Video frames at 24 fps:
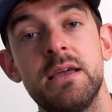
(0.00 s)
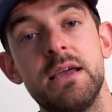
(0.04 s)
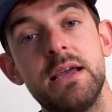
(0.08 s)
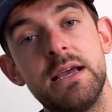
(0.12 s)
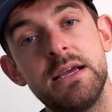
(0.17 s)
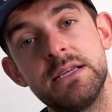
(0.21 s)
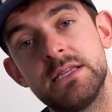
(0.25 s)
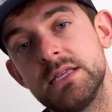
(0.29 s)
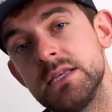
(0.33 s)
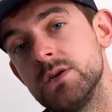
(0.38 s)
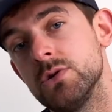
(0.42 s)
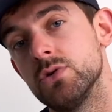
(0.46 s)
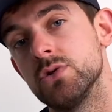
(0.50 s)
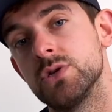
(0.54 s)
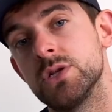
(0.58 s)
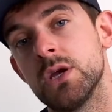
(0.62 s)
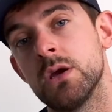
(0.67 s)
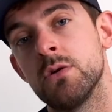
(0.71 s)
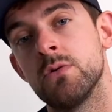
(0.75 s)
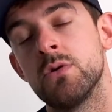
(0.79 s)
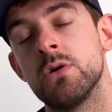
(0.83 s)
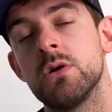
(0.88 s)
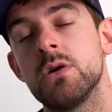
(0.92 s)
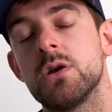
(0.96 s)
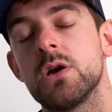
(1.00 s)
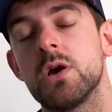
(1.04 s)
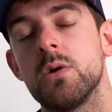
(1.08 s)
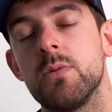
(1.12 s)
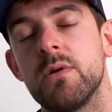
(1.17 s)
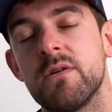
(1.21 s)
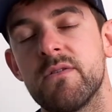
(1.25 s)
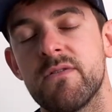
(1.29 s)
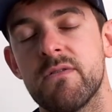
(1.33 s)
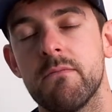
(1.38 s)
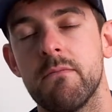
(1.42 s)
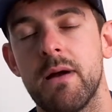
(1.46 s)
is the audio
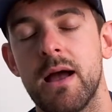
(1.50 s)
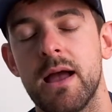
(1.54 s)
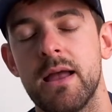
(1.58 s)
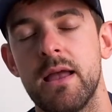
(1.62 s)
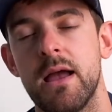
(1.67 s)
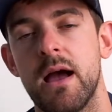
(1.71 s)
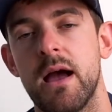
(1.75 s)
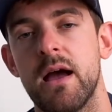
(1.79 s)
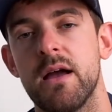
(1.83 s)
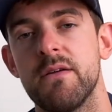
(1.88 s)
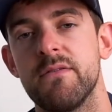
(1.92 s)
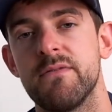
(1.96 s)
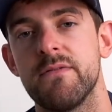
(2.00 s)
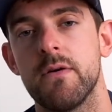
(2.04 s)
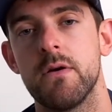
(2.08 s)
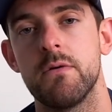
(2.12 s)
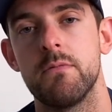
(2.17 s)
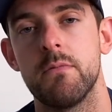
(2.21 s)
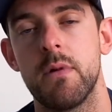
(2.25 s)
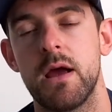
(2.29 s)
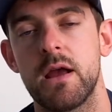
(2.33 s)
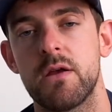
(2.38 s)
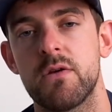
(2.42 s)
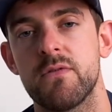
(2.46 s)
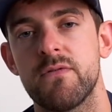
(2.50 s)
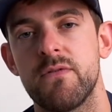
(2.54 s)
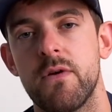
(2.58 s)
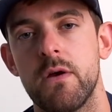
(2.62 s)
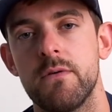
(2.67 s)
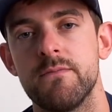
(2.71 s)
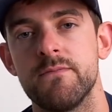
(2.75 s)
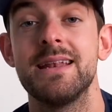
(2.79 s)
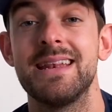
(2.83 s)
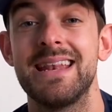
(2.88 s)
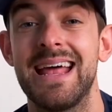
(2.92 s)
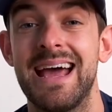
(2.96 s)
coming from my iPhone microphone.
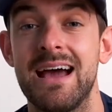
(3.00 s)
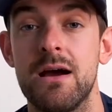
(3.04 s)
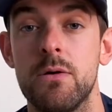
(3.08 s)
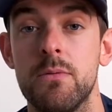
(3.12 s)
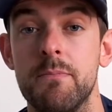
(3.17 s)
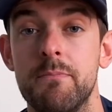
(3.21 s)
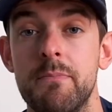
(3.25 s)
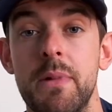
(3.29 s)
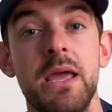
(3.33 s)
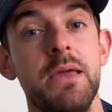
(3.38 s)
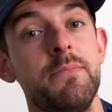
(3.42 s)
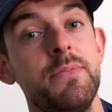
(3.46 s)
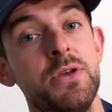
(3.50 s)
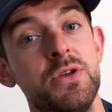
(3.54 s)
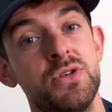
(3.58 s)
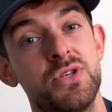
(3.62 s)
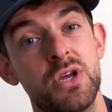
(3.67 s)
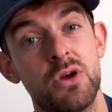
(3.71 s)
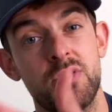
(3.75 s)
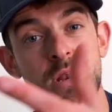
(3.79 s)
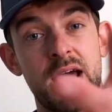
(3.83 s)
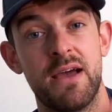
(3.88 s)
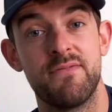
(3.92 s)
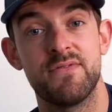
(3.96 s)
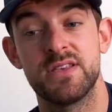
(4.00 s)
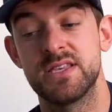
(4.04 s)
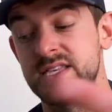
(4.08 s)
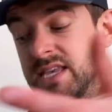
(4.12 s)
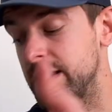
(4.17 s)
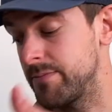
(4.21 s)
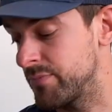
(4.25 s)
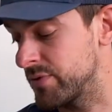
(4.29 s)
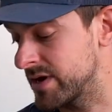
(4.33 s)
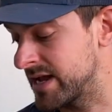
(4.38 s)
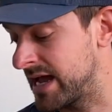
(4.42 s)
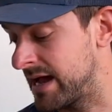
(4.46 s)
Now, maybe you don't have a
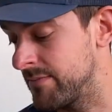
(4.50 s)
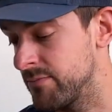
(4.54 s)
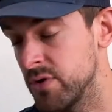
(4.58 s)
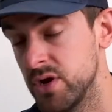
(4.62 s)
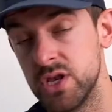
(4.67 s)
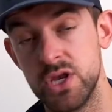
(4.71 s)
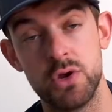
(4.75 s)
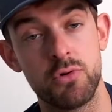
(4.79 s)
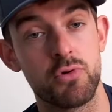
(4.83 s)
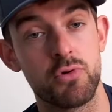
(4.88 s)
separate camera and you're